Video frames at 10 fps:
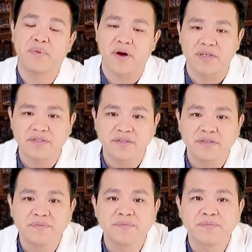parts.
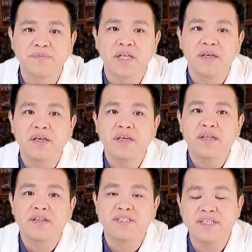
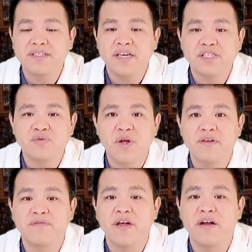The C-section
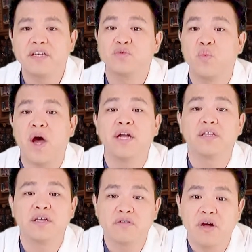rate varies
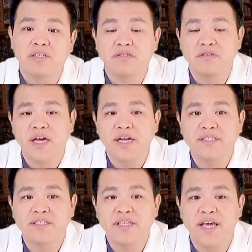widely across the
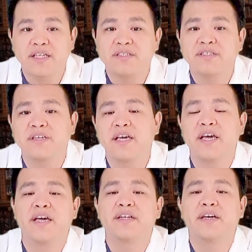United States.
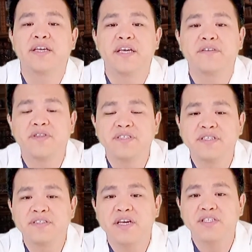And again, if the
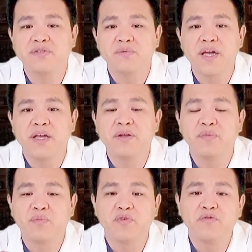C-section rate
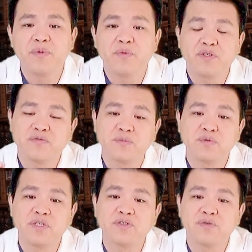improvement was from
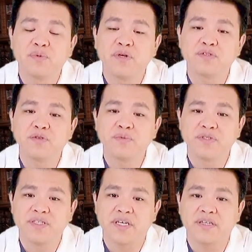twenty-two point two
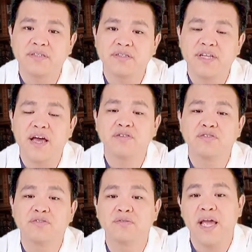percent down
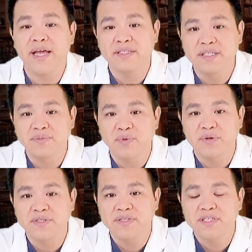to eighteen
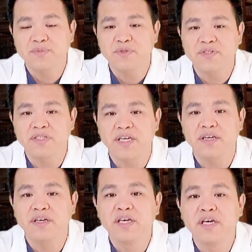point six
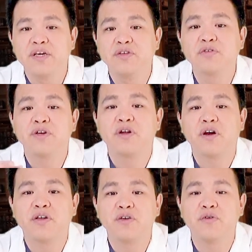percent, you could
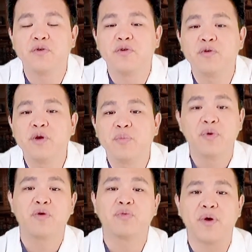argue
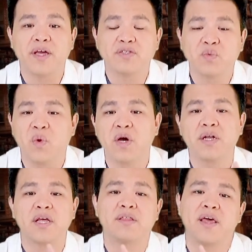both ways.
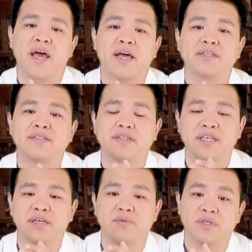One, that
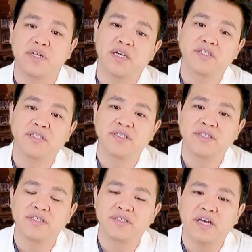the reduction in
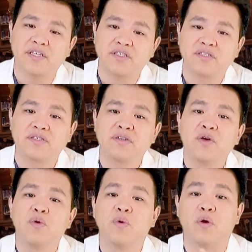C-sections
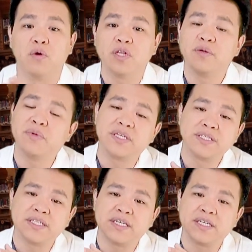would only be
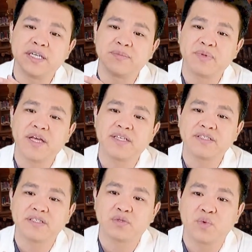seen in
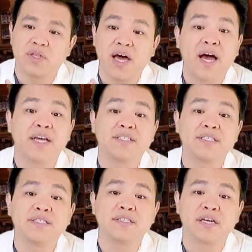places with high
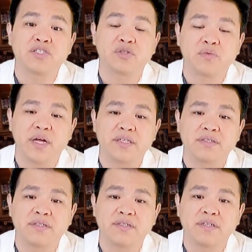C-section
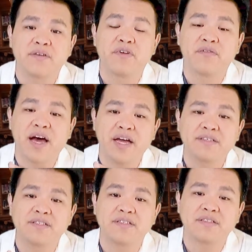rates. If you have high
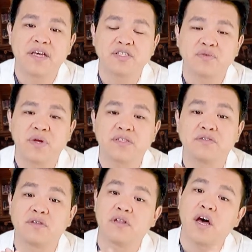C-section rates,
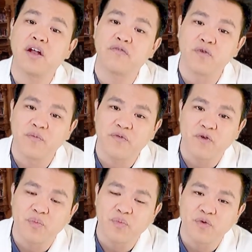there's a lot of room for
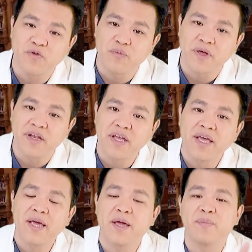improvement,
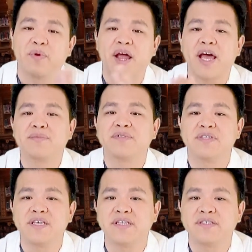and perhaps
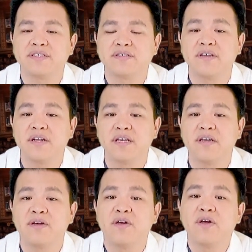this
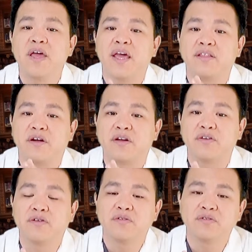study and their
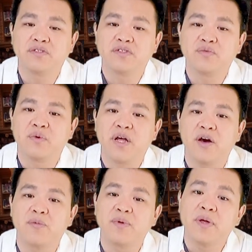conclusions would
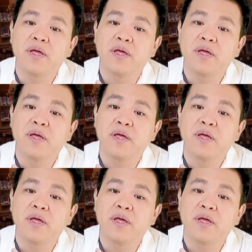help